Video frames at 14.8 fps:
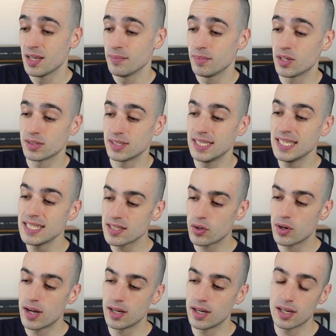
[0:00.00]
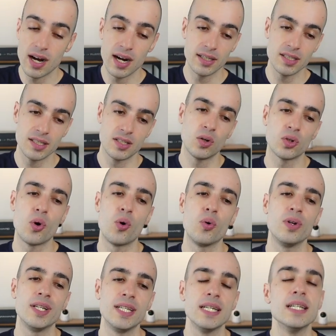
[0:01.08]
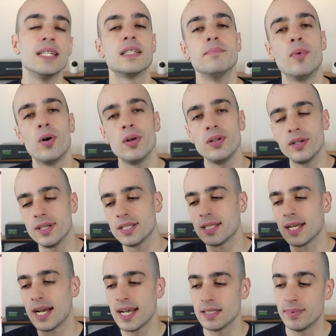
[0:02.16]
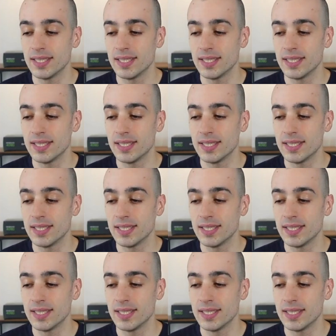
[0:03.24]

because this card is not only smaller in size,